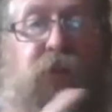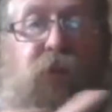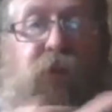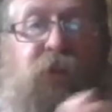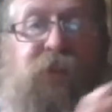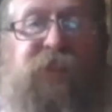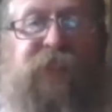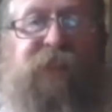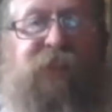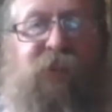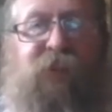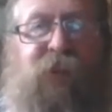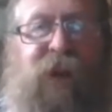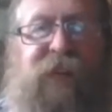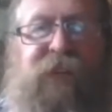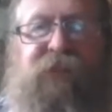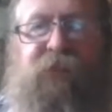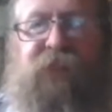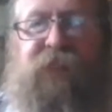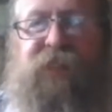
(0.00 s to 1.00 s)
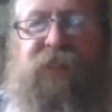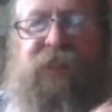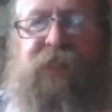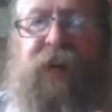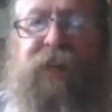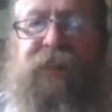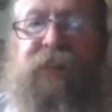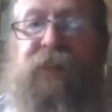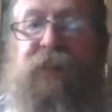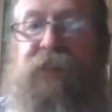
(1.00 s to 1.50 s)
also away from the
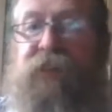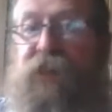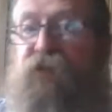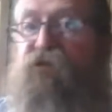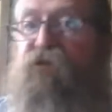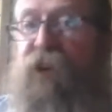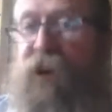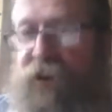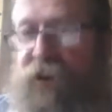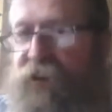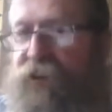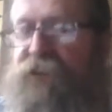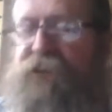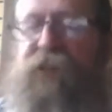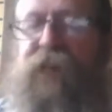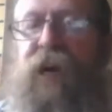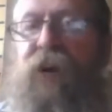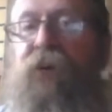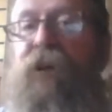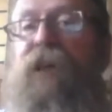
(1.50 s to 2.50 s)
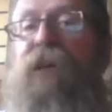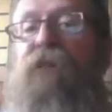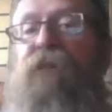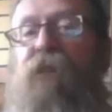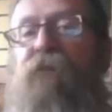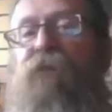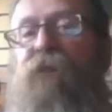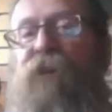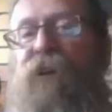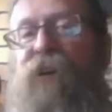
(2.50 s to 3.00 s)
sun, the drone is going
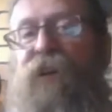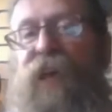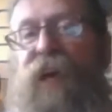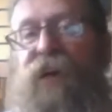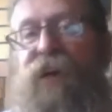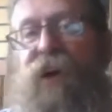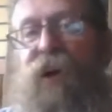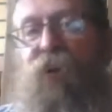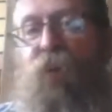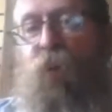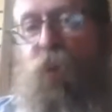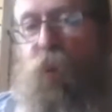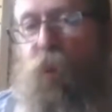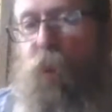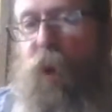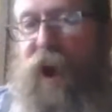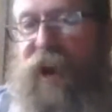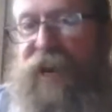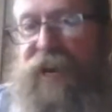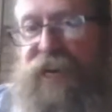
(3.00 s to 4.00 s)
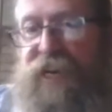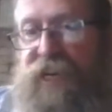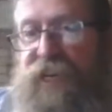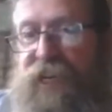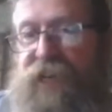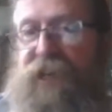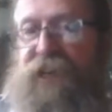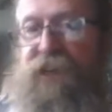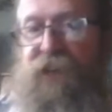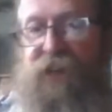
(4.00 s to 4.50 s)
further
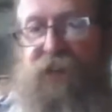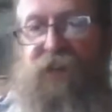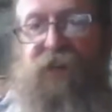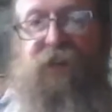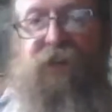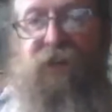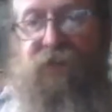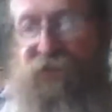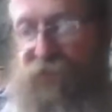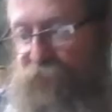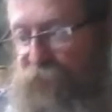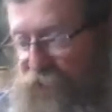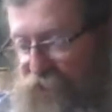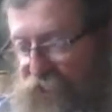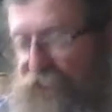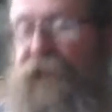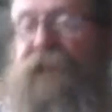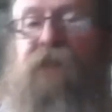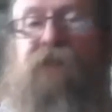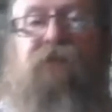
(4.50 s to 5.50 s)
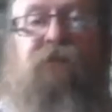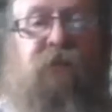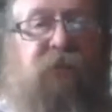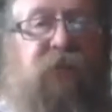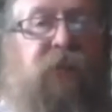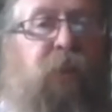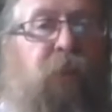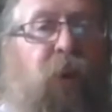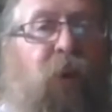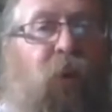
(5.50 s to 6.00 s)
away from the center
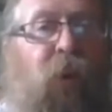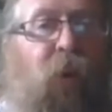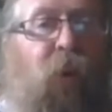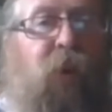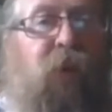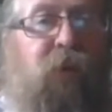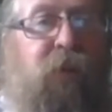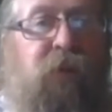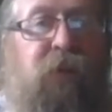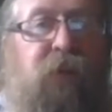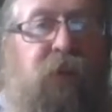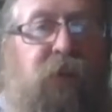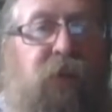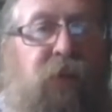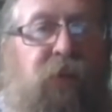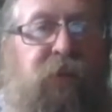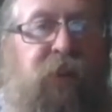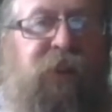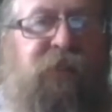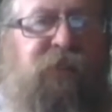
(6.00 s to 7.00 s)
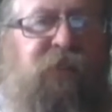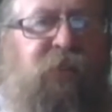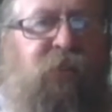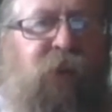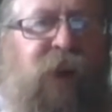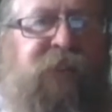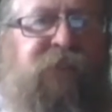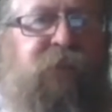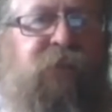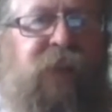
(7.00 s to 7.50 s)
of your ball, further
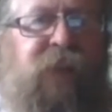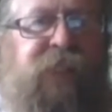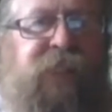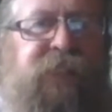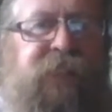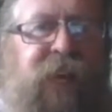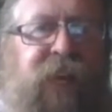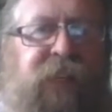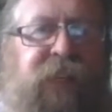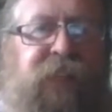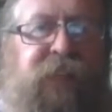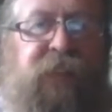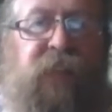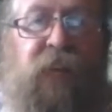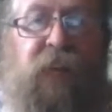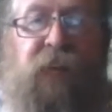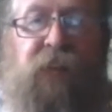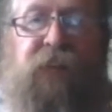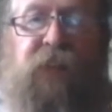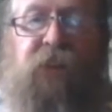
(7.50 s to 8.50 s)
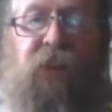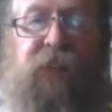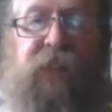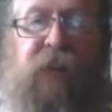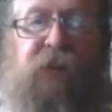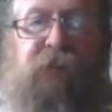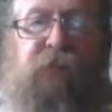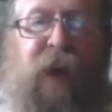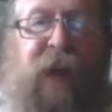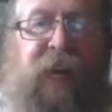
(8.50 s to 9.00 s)
away from where the sun is. You're not
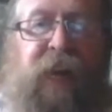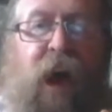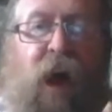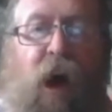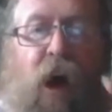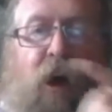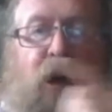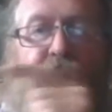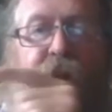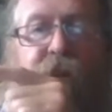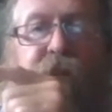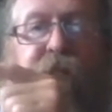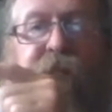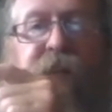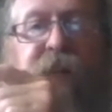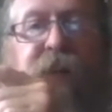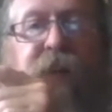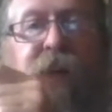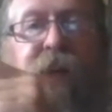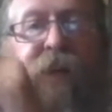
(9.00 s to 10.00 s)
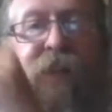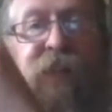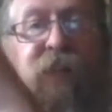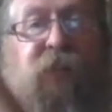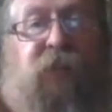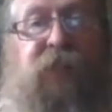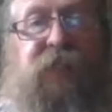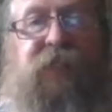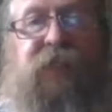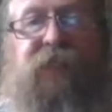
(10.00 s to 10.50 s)
going back over the
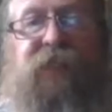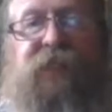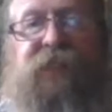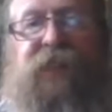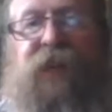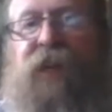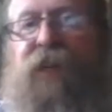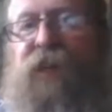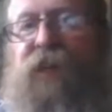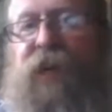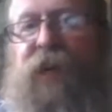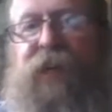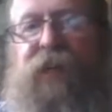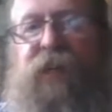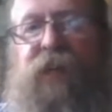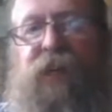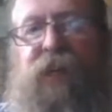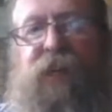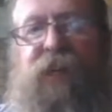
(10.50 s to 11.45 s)
curve to see the sun again,